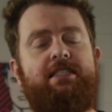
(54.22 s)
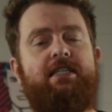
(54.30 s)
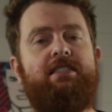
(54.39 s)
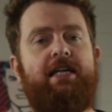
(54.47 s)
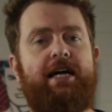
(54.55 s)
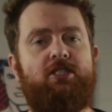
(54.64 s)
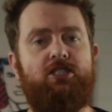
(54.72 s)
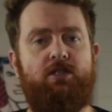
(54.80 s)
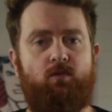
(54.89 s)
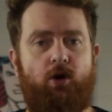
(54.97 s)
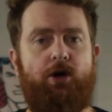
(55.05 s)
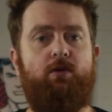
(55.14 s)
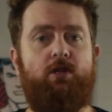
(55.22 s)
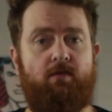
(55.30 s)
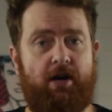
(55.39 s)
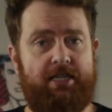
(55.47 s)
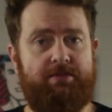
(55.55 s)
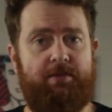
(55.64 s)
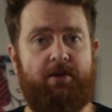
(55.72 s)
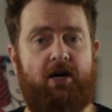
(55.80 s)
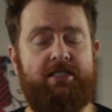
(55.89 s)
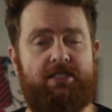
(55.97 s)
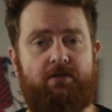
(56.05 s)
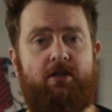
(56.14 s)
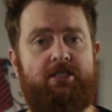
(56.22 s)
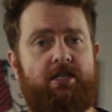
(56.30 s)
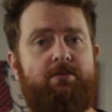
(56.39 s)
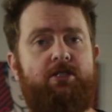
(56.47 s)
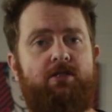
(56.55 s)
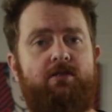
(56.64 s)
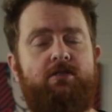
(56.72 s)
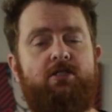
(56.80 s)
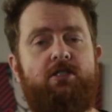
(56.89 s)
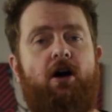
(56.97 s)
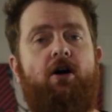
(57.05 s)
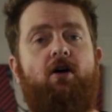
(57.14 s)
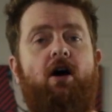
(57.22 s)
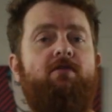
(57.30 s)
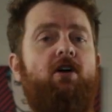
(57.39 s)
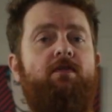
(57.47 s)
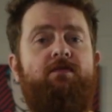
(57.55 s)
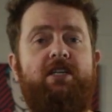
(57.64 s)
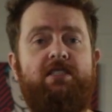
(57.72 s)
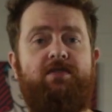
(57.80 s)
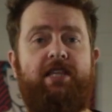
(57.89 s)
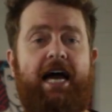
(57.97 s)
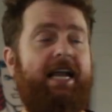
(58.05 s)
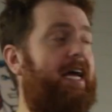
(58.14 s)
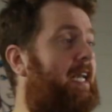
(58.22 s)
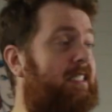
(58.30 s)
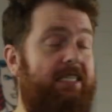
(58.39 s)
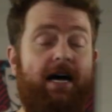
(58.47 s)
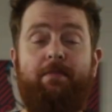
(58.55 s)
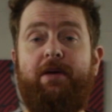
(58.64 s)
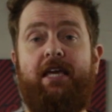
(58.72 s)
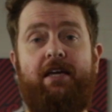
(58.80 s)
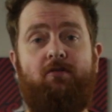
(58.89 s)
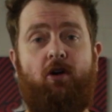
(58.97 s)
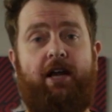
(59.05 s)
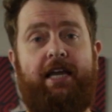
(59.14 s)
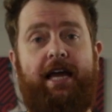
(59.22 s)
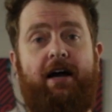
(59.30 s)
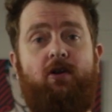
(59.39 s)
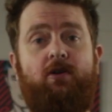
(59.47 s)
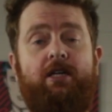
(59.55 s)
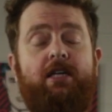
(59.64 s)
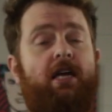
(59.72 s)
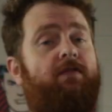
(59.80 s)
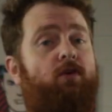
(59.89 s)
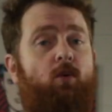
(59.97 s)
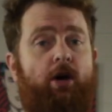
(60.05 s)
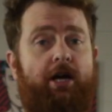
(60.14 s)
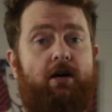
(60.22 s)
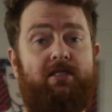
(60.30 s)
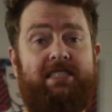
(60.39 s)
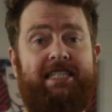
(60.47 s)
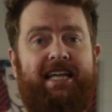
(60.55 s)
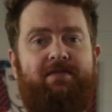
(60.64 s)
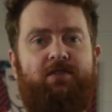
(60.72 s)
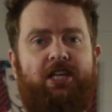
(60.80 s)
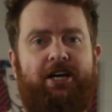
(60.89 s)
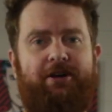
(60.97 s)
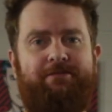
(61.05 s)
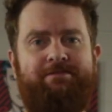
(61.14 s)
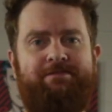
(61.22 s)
doesn't actually work with the Raspberry Pi Zero W. So I've got a fix for that and it's up here right now if you wanna go and see that video.